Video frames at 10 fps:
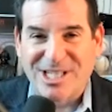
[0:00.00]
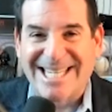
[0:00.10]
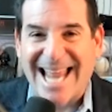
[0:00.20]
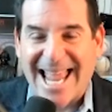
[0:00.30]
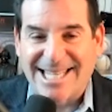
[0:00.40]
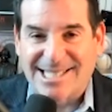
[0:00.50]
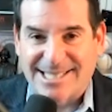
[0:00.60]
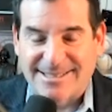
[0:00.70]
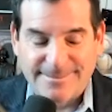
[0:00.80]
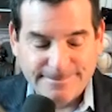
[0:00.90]
in
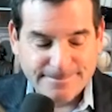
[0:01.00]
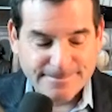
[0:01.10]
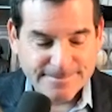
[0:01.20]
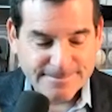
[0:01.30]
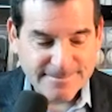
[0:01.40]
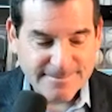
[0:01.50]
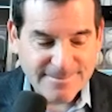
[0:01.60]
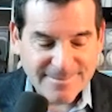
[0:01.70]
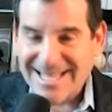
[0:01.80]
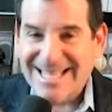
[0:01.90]
hazing.
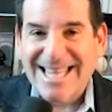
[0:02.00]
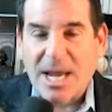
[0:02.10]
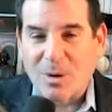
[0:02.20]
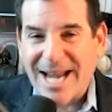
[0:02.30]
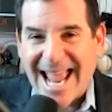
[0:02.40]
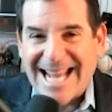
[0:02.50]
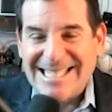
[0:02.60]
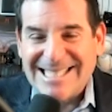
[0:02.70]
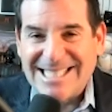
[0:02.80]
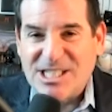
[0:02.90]
They were
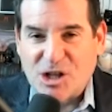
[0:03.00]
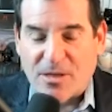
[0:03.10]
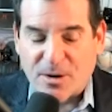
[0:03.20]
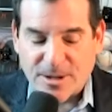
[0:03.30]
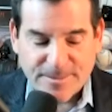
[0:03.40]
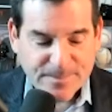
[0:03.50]
hazing each other.